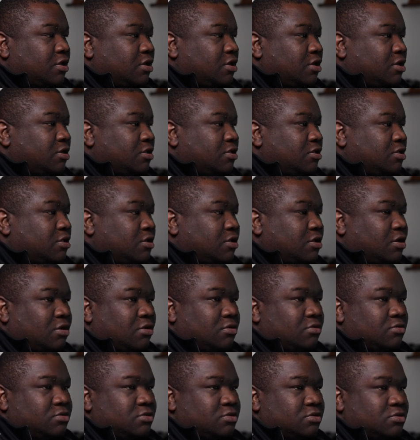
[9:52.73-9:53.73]
anything
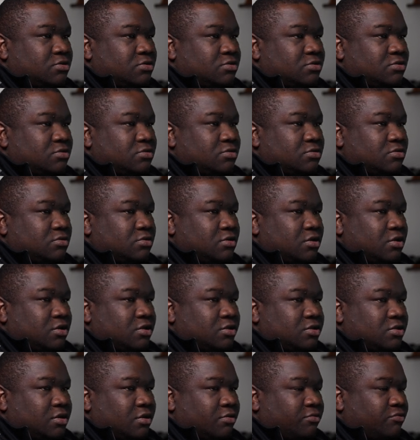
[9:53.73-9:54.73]
else
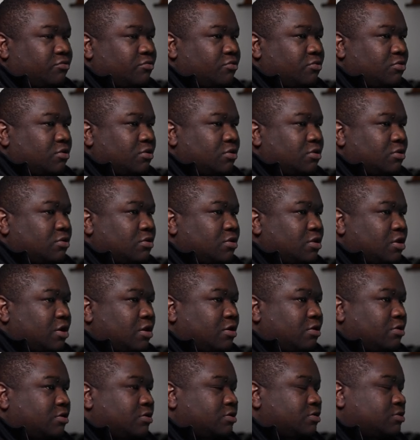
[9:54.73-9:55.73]
except for the
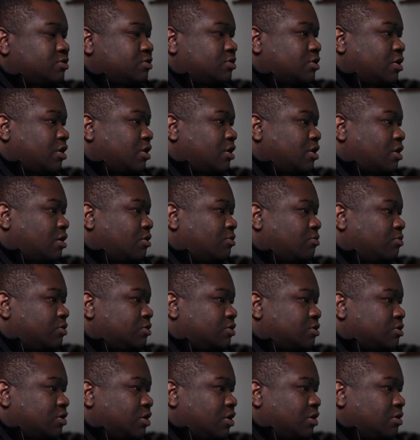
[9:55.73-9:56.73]
areas that I want
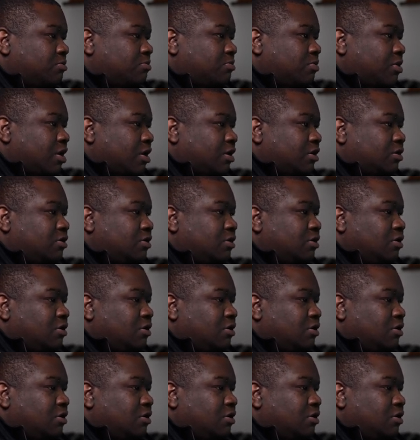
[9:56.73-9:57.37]
to impact.